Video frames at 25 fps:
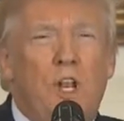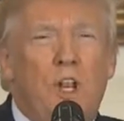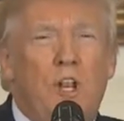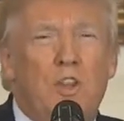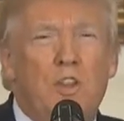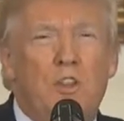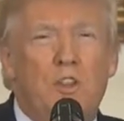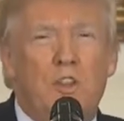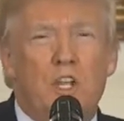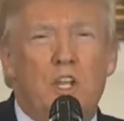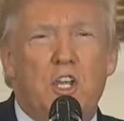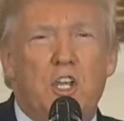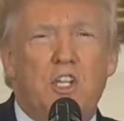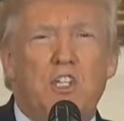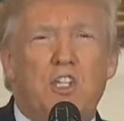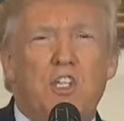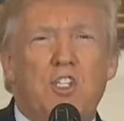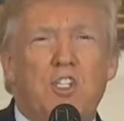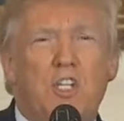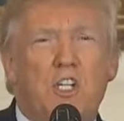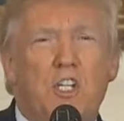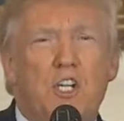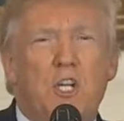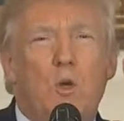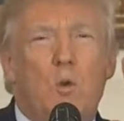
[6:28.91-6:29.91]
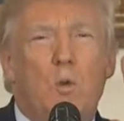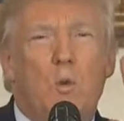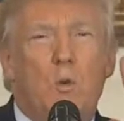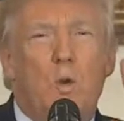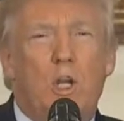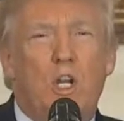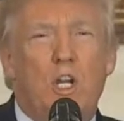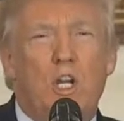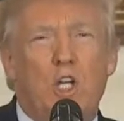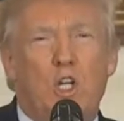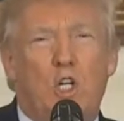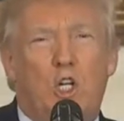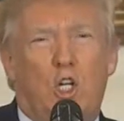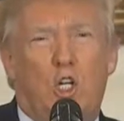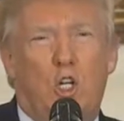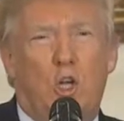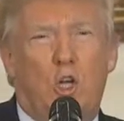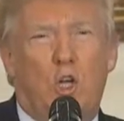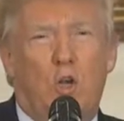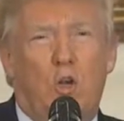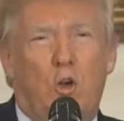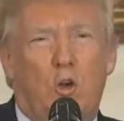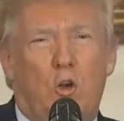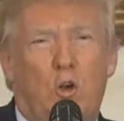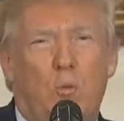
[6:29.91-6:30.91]
This will
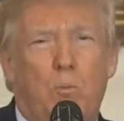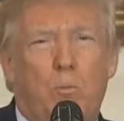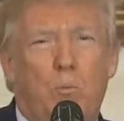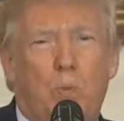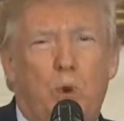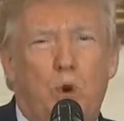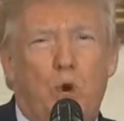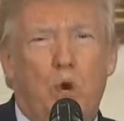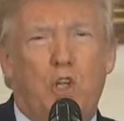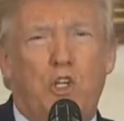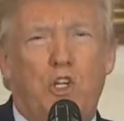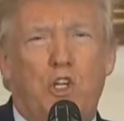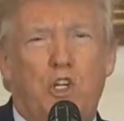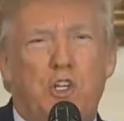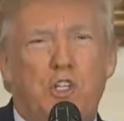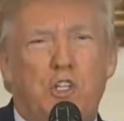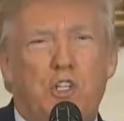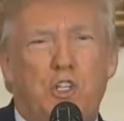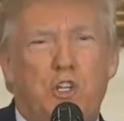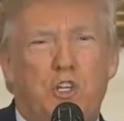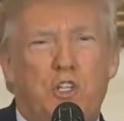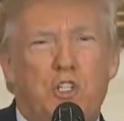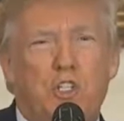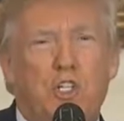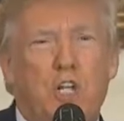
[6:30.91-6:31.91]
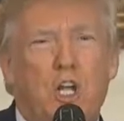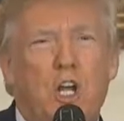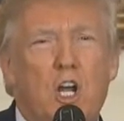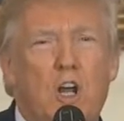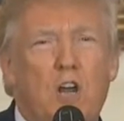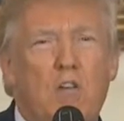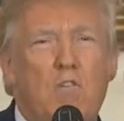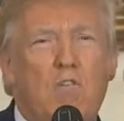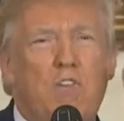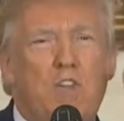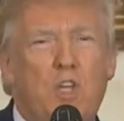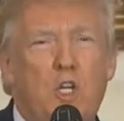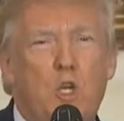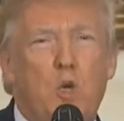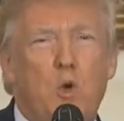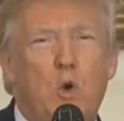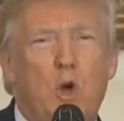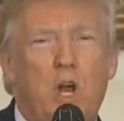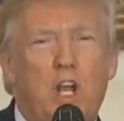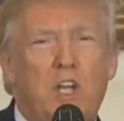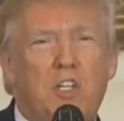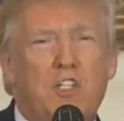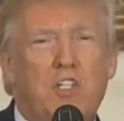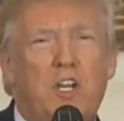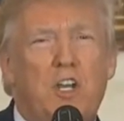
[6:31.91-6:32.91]
include purchases of
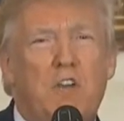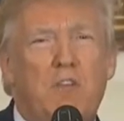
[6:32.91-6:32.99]
U.S.